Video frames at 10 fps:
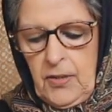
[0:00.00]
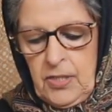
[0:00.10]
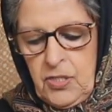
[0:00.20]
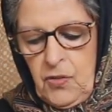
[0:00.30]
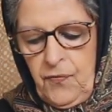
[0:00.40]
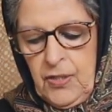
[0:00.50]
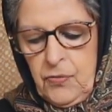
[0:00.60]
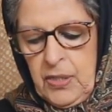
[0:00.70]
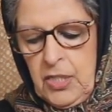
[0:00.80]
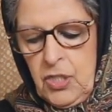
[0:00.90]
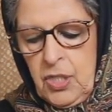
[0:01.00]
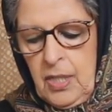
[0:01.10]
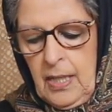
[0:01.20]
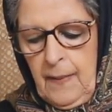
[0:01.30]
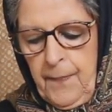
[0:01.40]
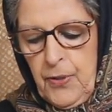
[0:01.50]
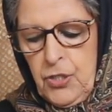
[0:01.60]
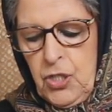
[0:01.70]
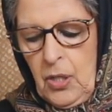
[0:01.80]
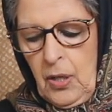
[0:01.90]
the Sufi Tradition in
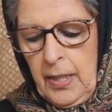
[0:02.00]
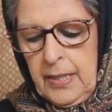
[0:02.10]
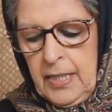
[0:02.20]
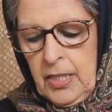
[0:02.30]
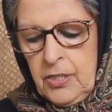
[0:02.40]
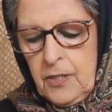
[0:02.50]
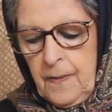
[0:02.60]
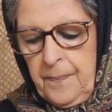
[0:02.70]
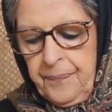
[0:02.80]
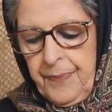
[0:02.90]
Persian Architecture.